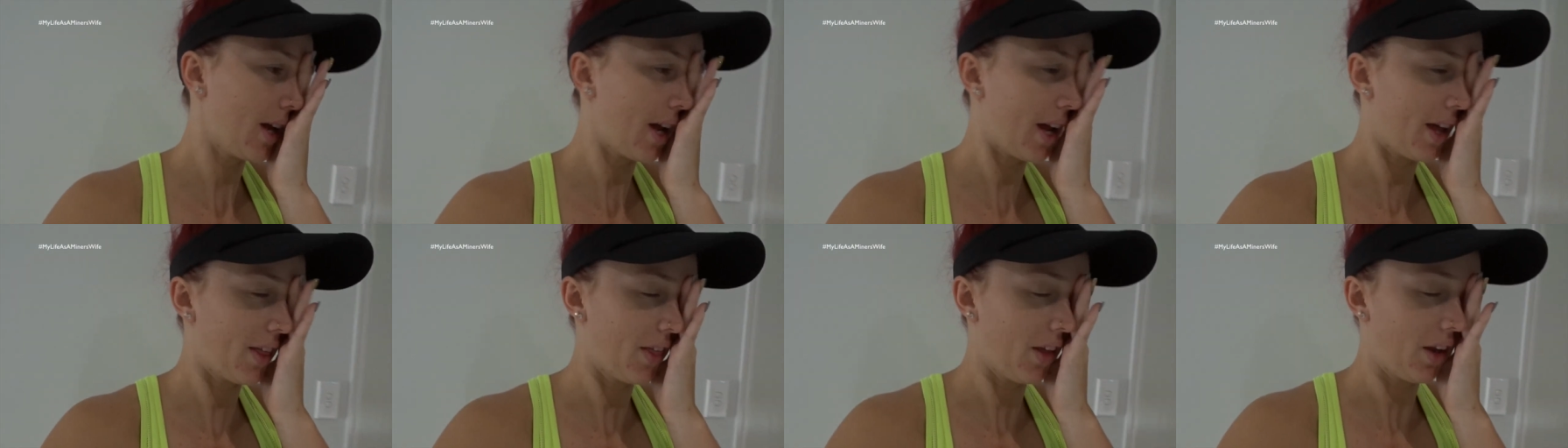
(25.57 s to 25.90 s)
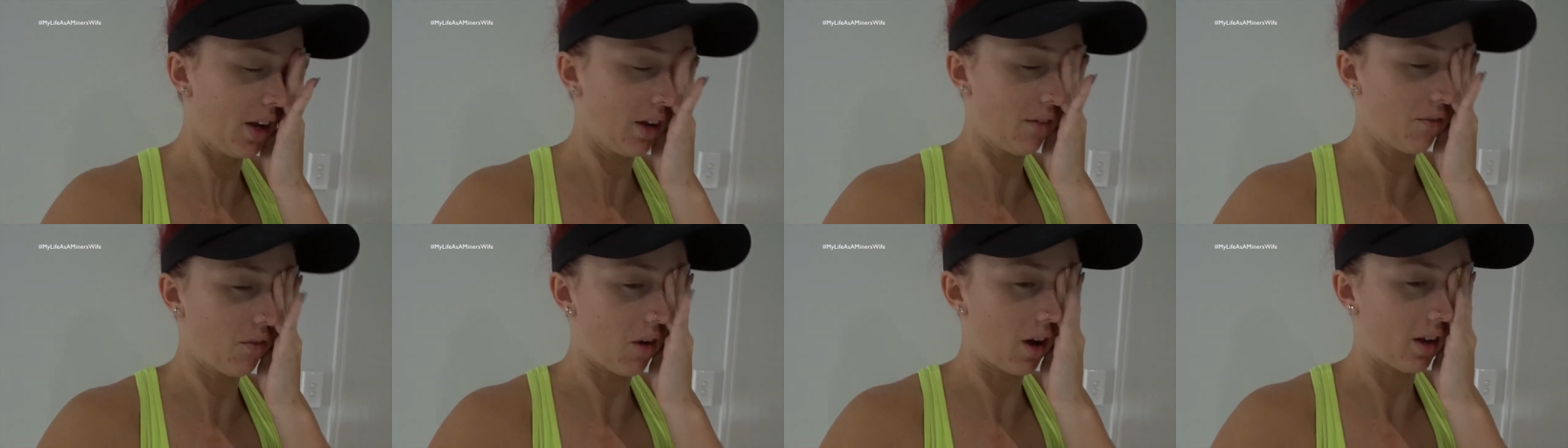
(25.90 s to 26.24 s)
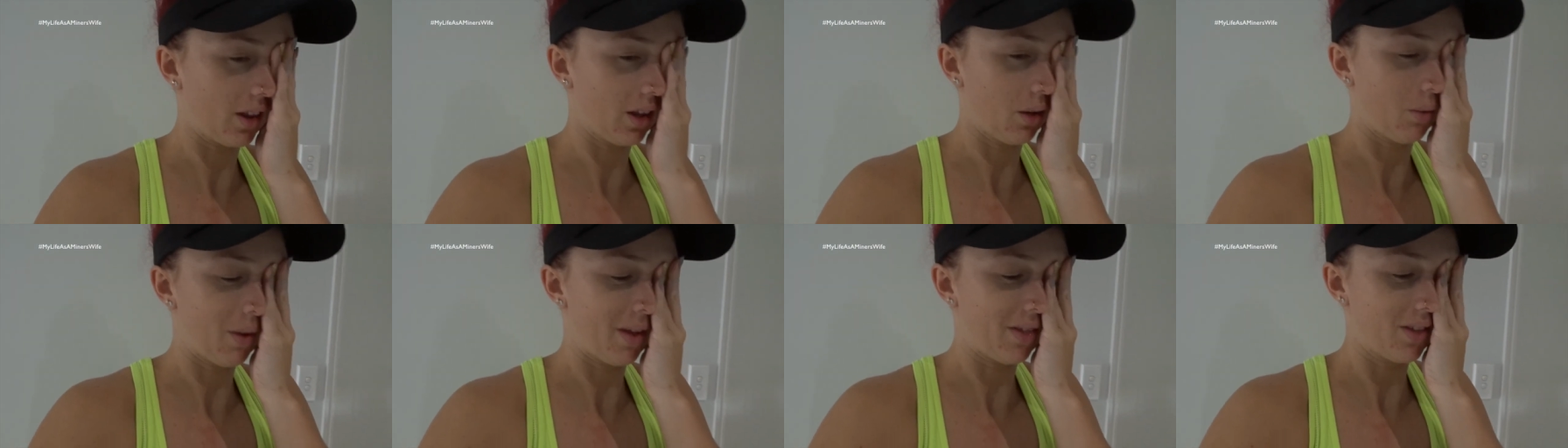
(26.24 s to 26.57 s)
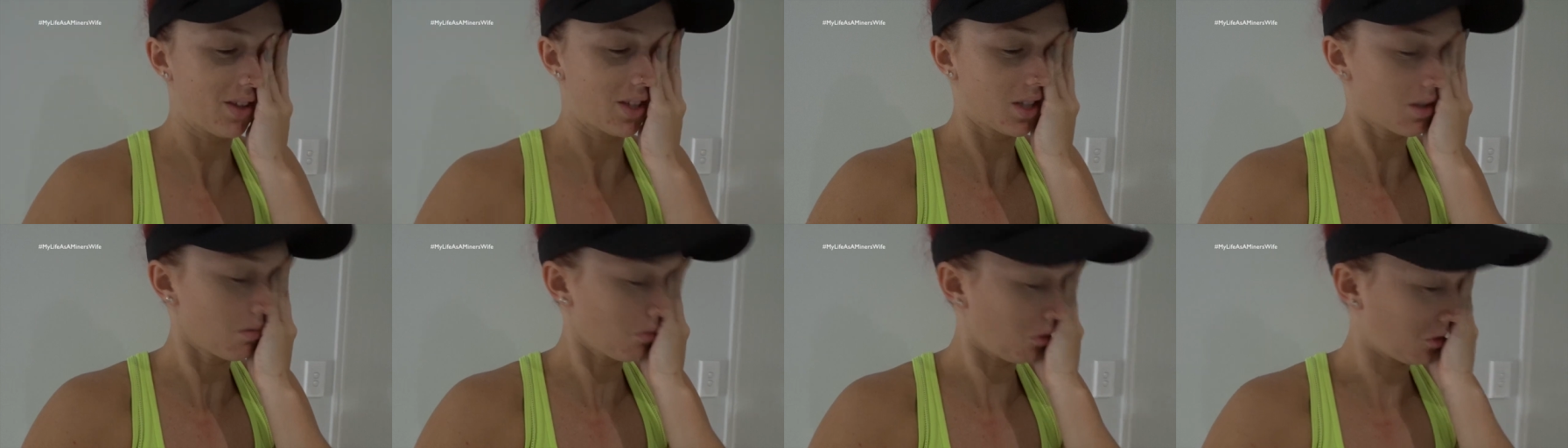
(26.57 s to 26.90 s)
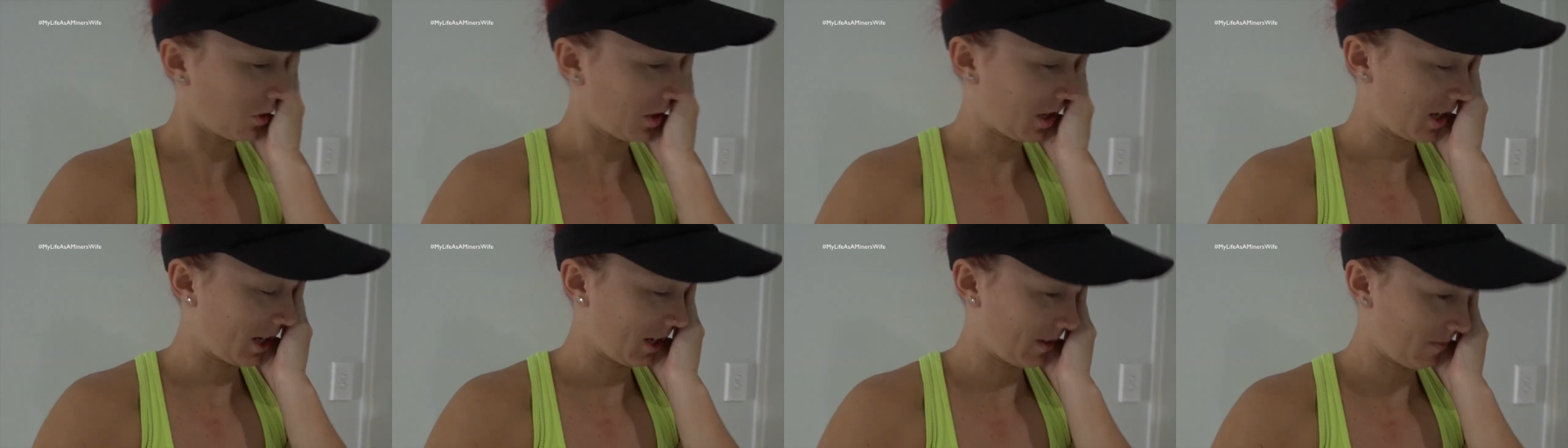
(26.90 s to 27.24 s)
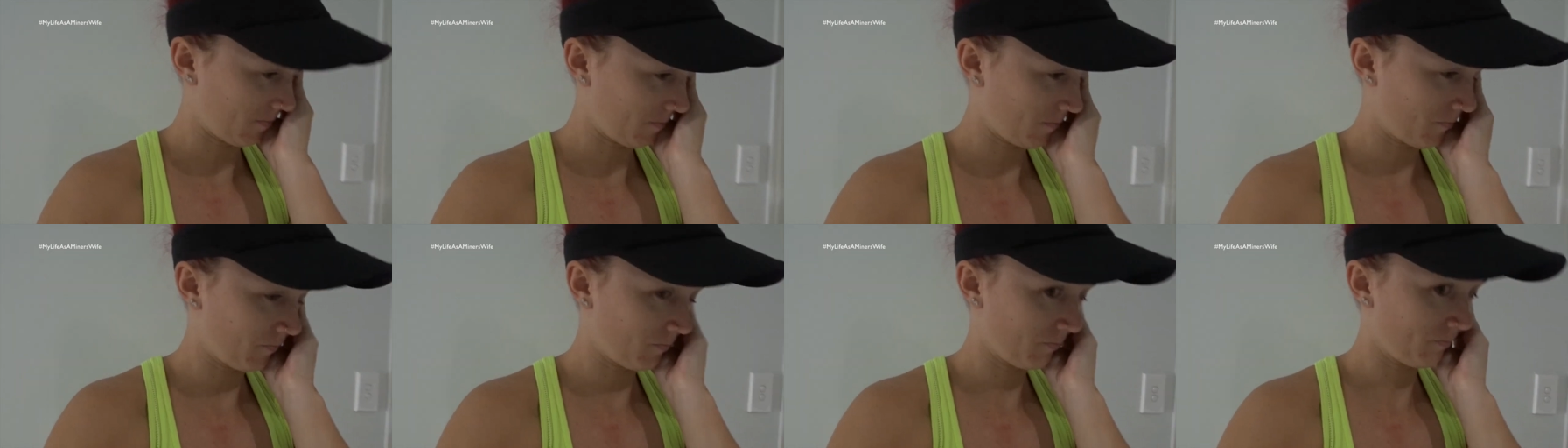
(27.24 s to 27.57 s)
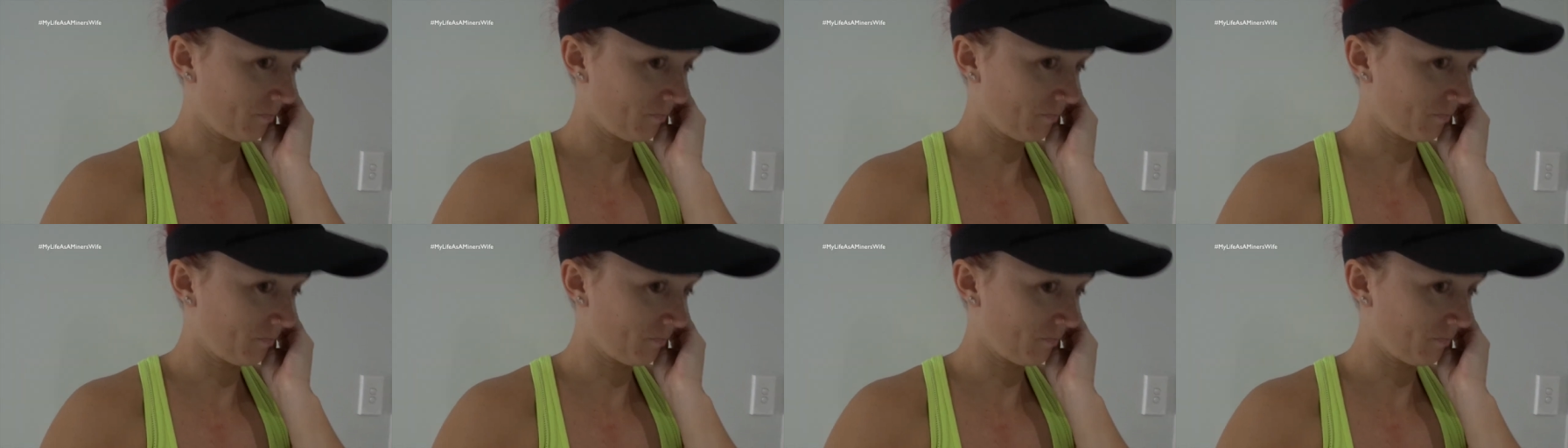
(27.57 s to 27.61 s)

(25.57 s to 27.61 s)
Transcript: And then he finally went this morning and